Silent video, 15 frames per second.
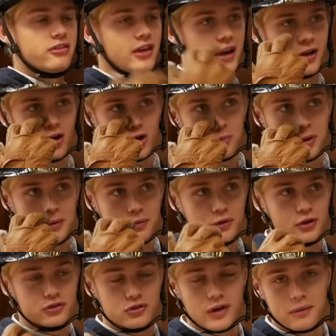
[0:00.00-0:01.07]
telling other people
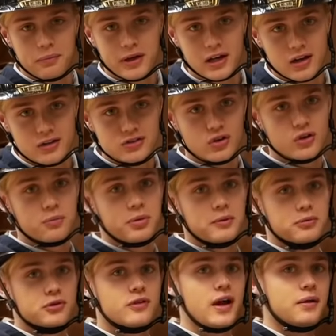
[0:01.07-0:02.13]
not to ride bitless, other
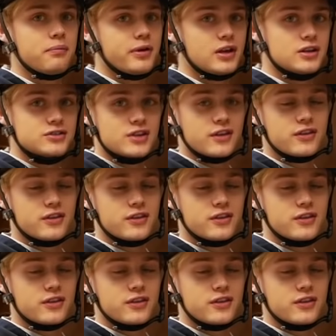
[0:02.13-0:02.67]
people to ride bitless.